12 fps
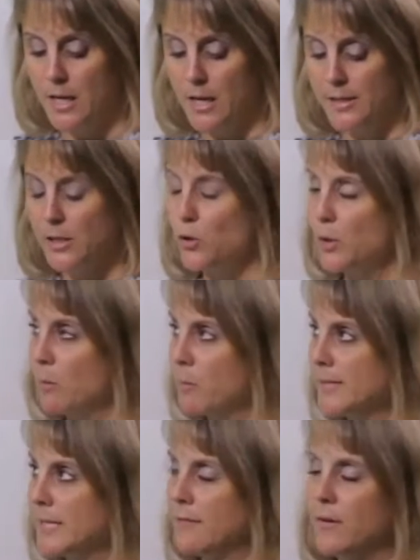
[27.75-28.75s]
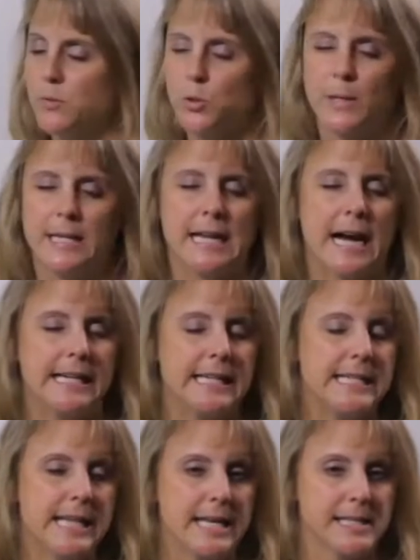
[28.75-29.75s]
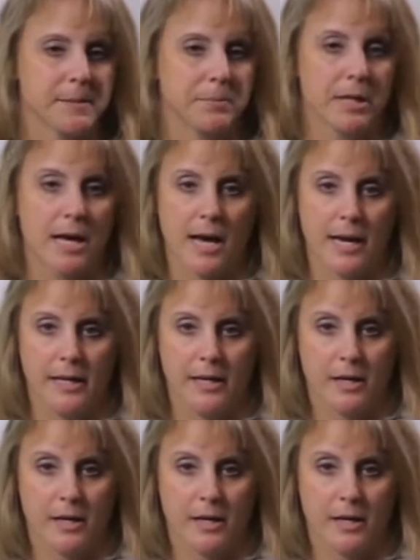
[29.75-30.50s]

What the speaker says: So you can receive up to a 90-day supply